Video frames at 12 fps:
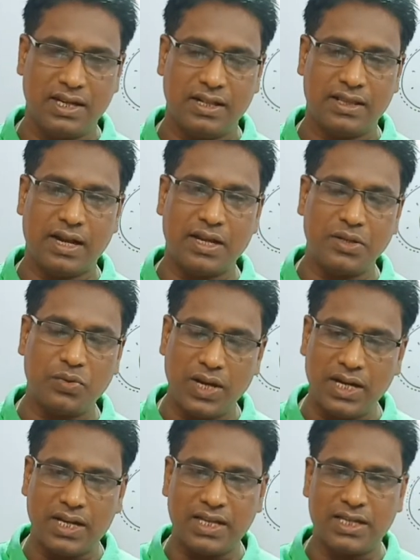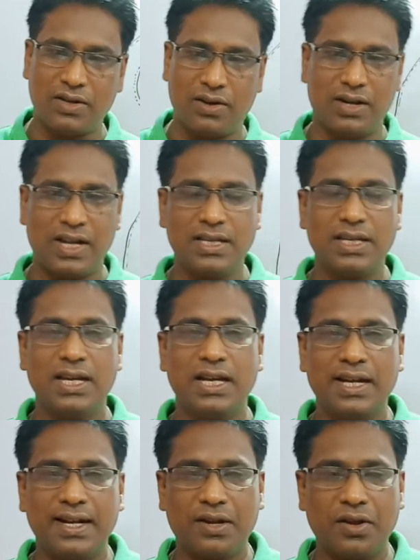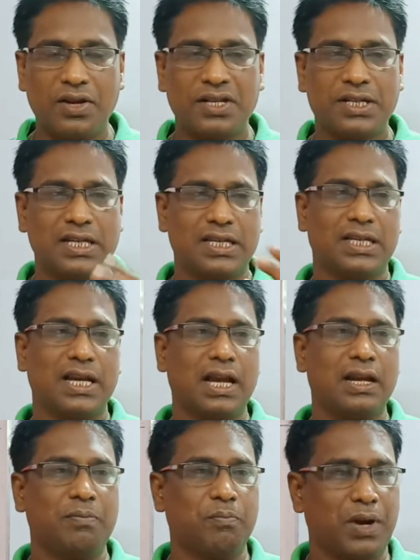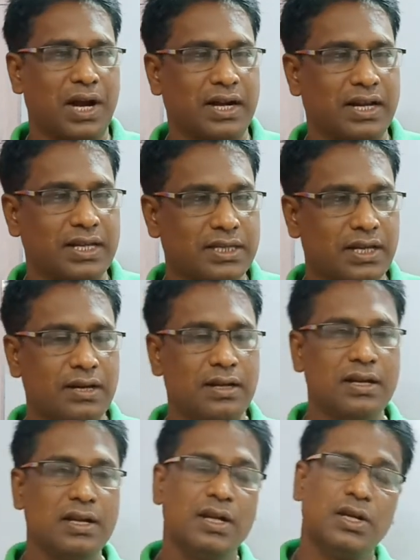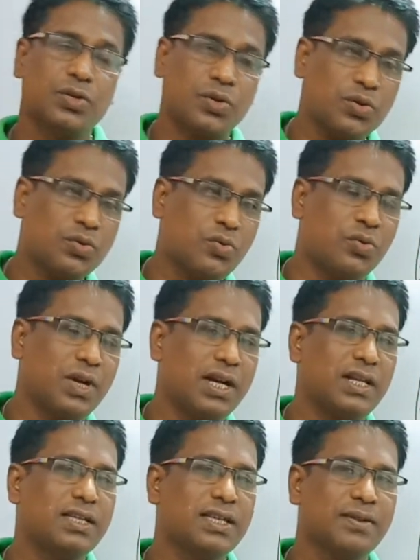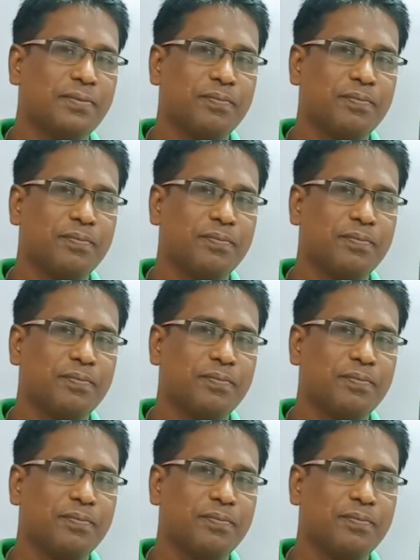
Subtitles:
That is why it is called as interstitial implantation. So students,